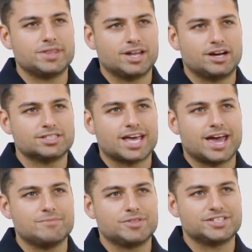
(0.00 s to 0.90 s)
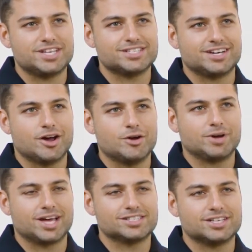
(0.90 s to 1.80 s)
be the last game of the season, home
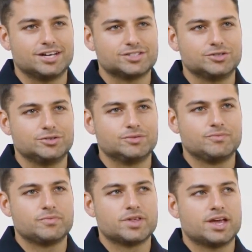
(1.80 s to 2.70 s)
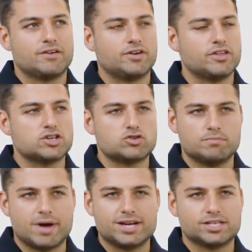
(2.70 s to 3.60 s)
against Arsenal, in front of the
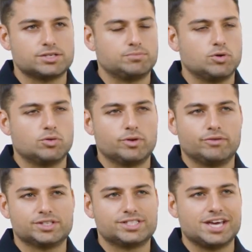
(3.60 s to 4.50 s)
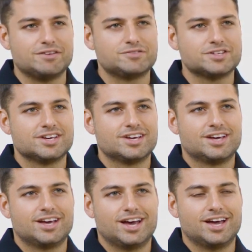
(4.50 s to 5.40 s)
tremendous support we received,
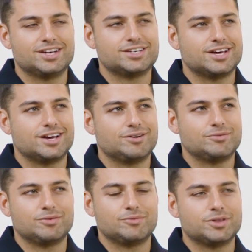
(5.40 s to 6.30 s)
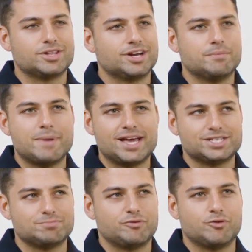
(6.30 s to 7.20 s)
and with an
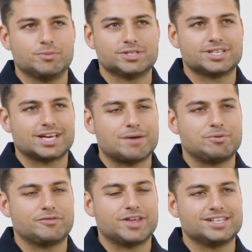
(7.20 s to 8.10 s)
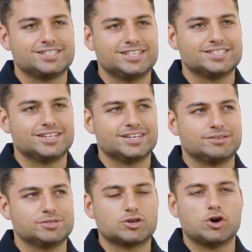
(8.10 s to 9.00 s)
amazing performance to cap off that season. It
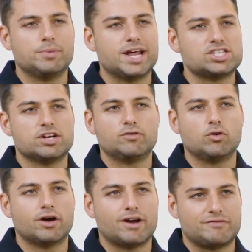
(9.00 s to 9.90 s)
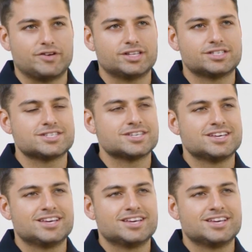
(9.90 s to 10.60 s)
was a culmination of all our efforts,